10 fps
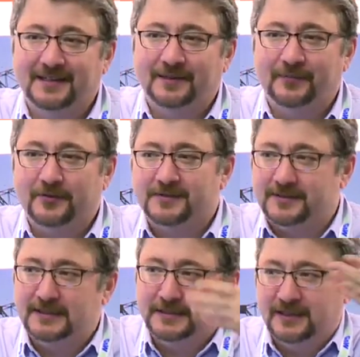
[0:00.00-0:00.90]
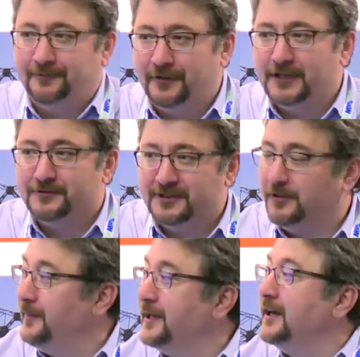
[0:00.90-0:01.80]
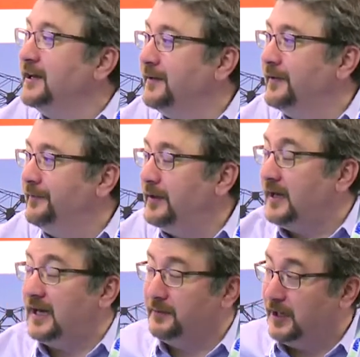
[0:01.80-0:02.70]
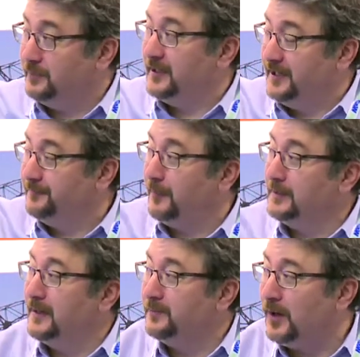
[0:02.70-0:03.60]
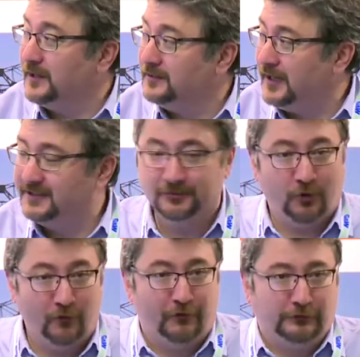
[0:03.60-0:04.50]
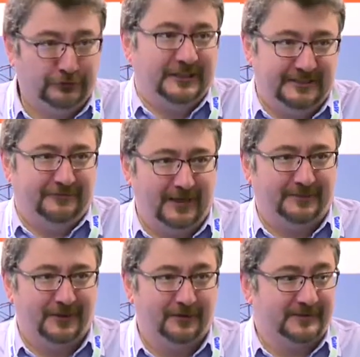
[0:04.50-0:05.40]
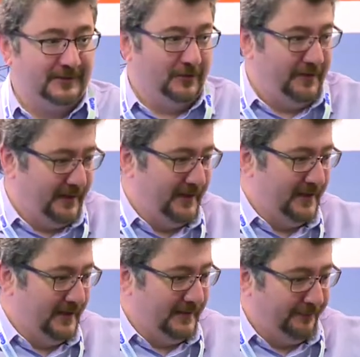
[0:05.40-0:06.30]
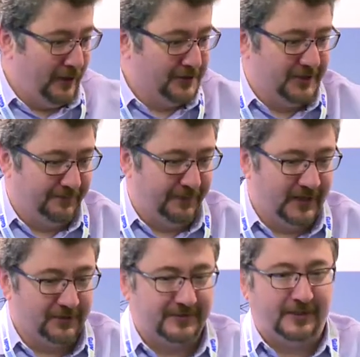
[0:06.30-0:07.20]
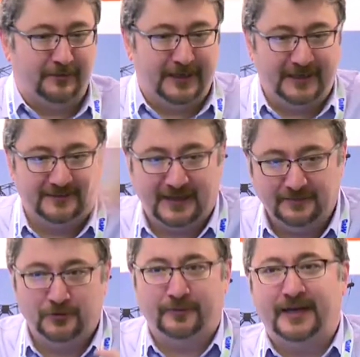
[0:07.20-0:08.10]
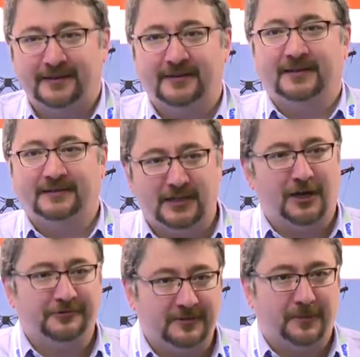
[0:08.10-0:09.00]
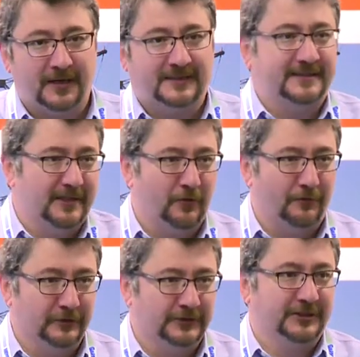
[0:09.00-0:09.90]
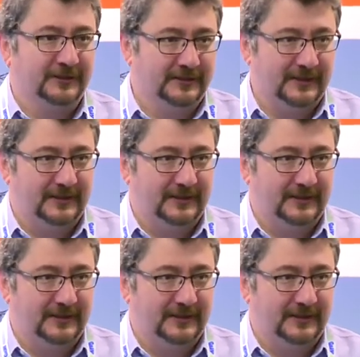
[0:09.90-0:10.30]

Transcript: Because in frequency domain, I mean, in wideband model, I do convolutions, right? Because you have a function in frequency domain. In time domain, the counterpart is a convolution.